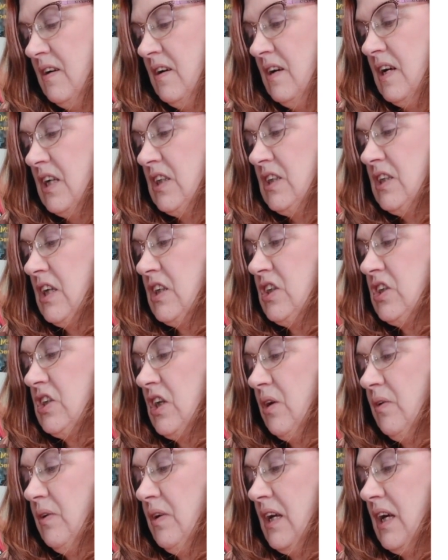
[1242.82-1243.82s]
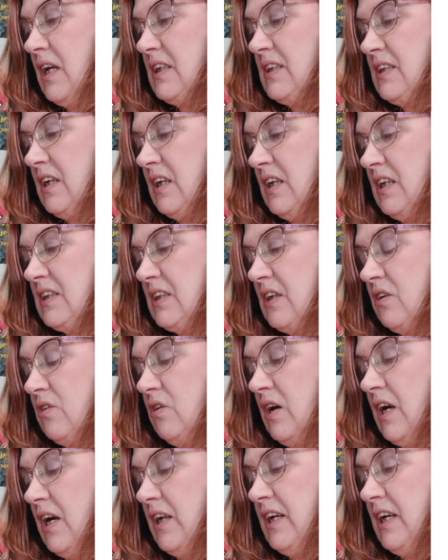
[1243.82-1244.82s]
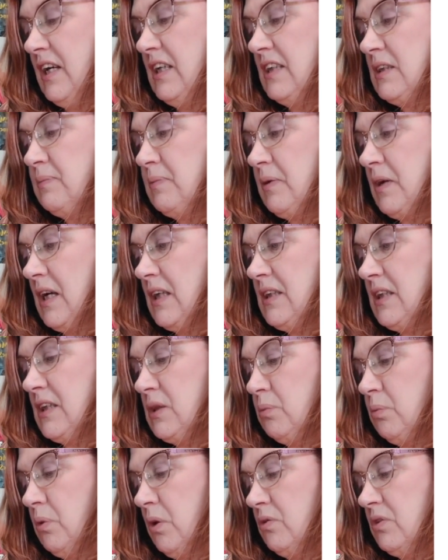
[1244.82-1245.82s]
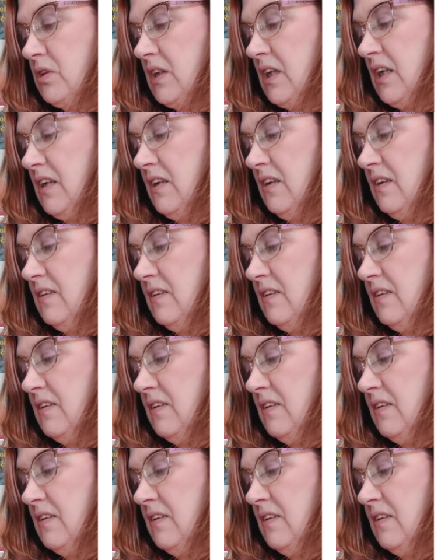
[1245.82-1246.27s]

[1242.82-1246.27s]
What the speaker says: It's not showing that it's honeysuckle. I think it's because it's wilted.